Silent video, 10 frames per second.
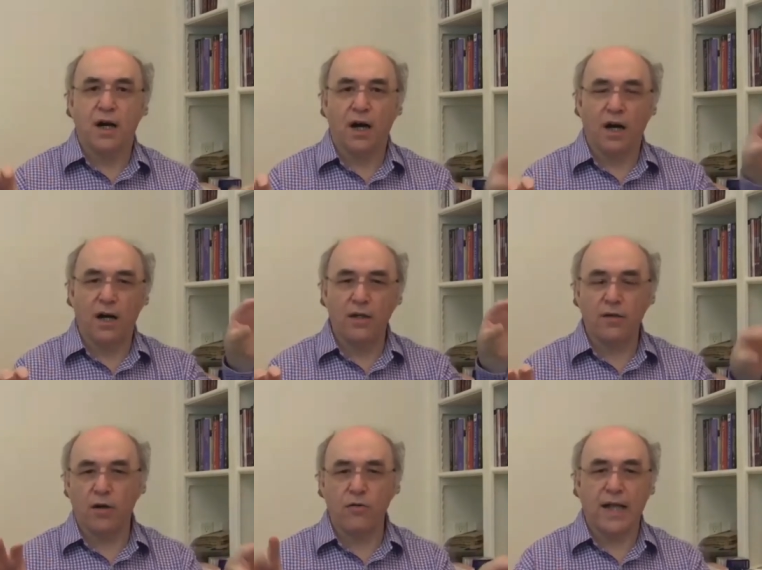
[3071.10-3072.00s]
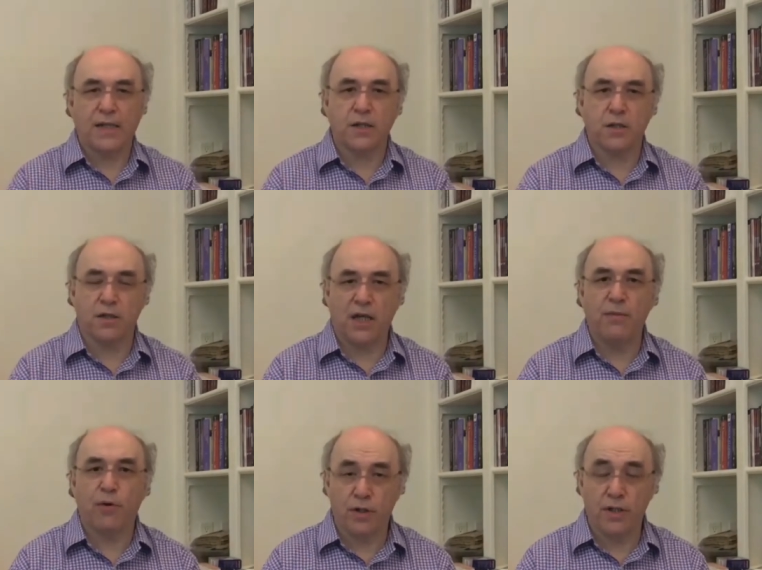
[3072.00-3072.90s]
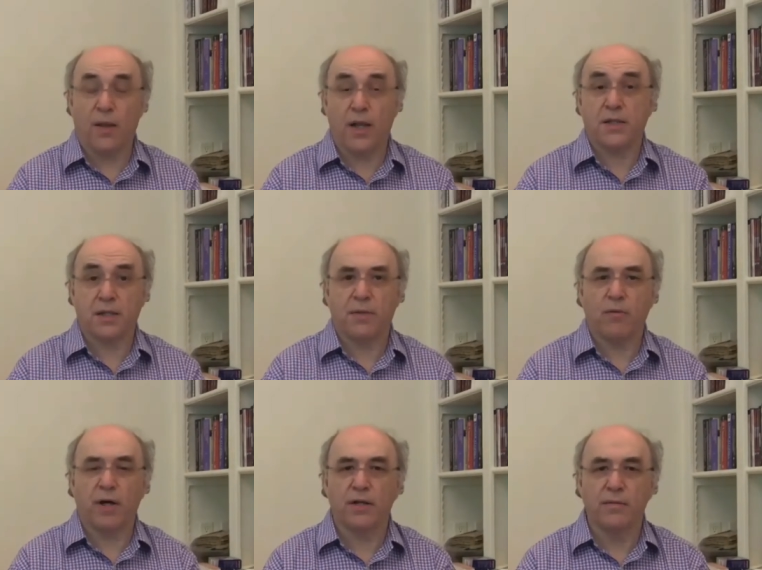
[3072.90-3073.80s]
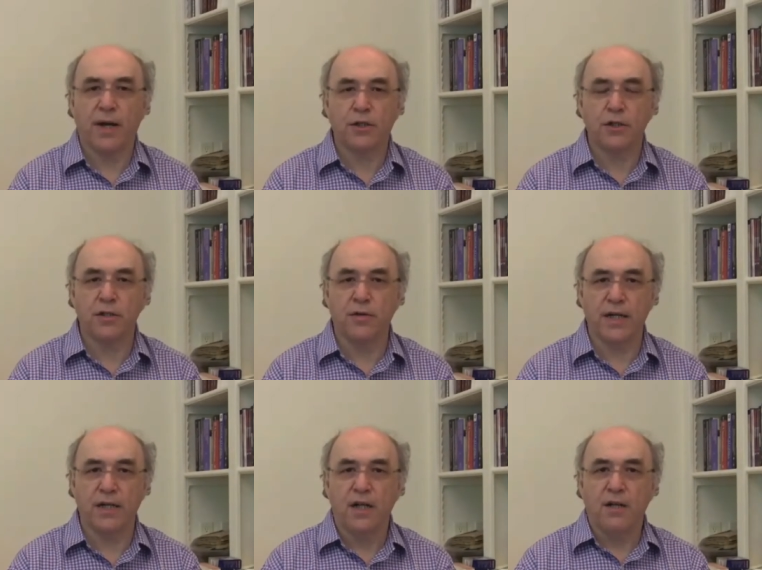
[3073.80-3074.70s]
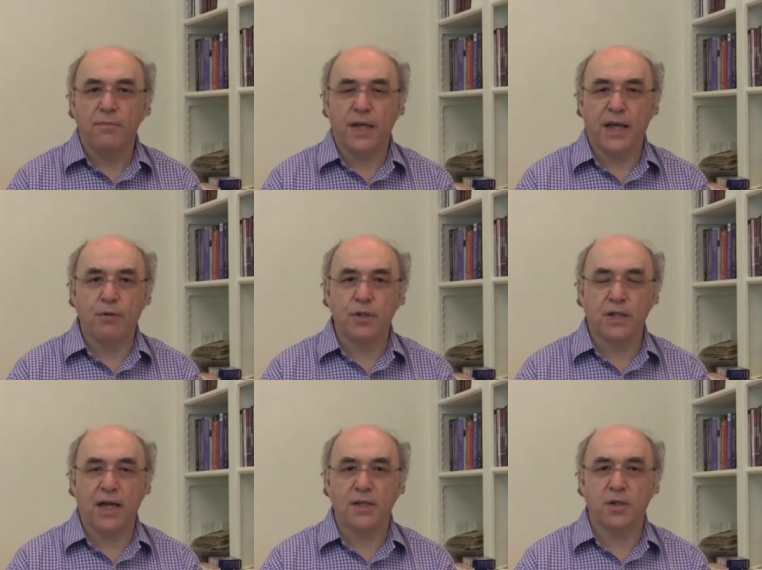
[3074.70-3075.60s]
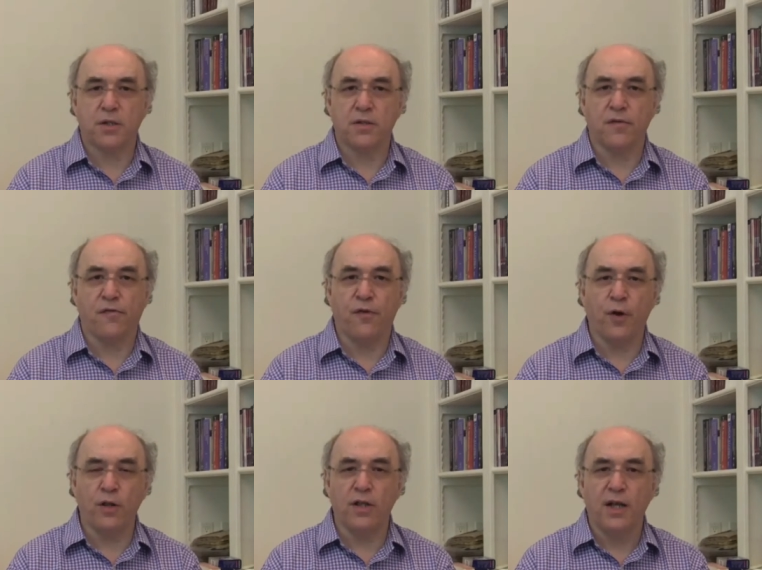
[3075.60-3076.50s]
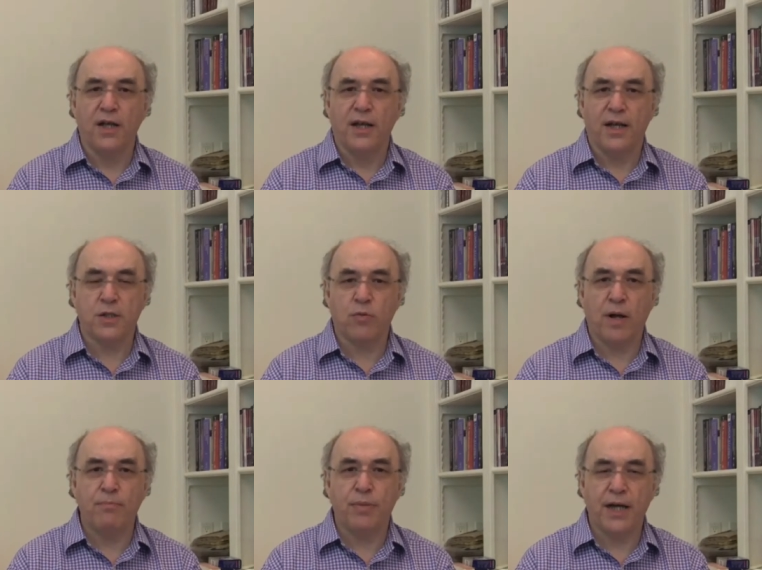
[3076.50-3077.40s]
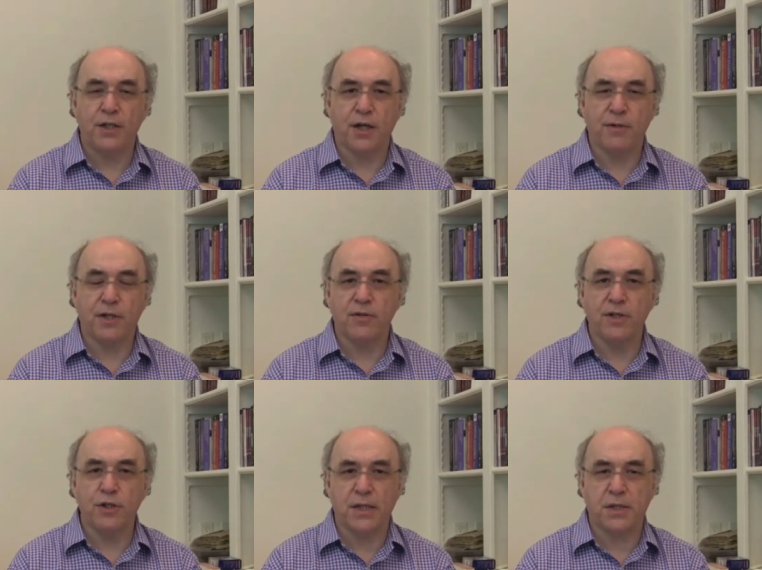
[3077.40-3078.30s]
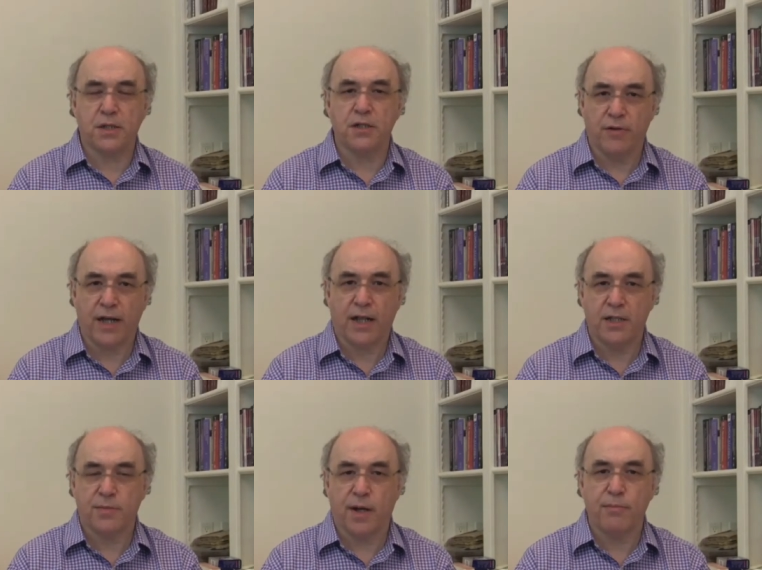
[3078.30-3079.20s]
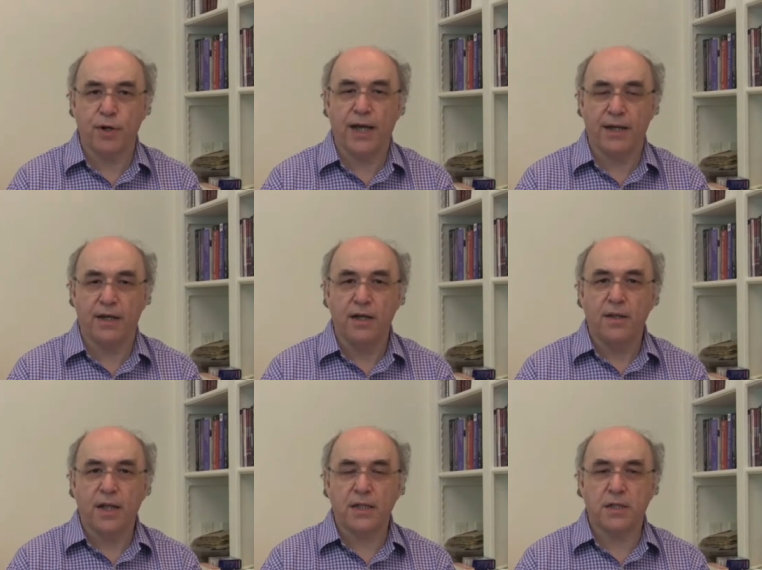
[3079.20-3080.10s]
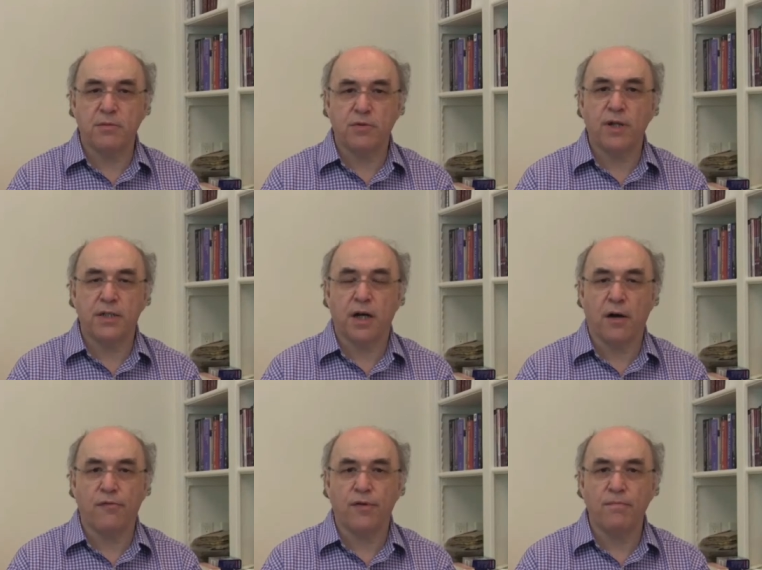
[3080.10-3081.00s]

letters on a keyboard, yeah, that's something one can imagine doing. Being able to get sort of the full, here's a web page, I'm going to ingest it directly into my brain, that seems really tough.